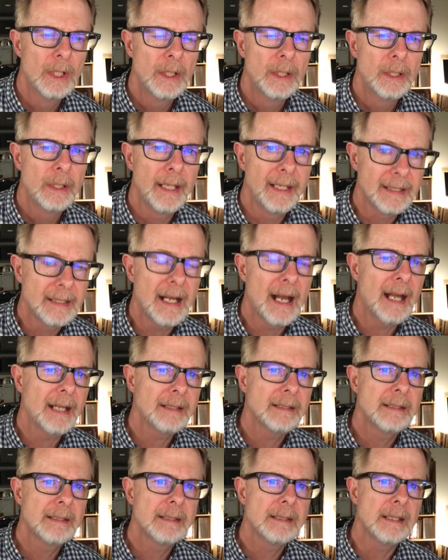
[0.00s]
And
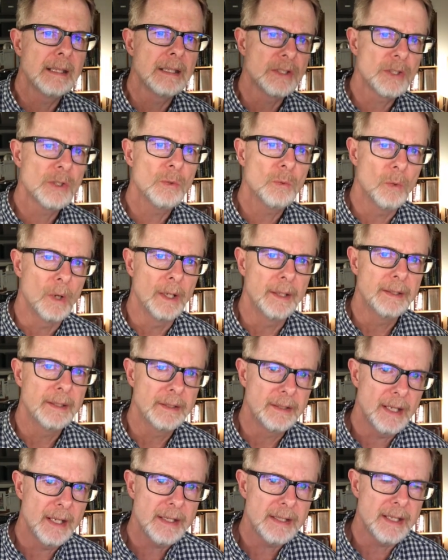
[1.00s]
God is the one that
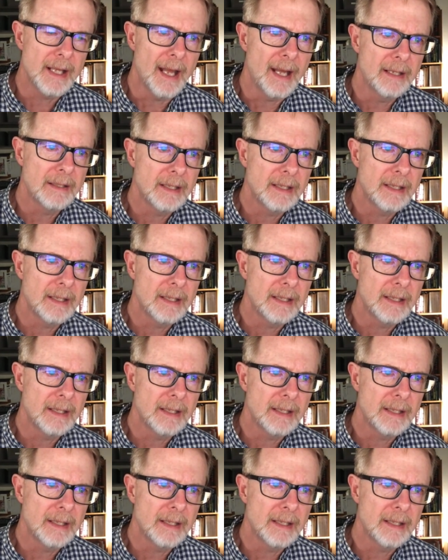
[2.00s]
does that.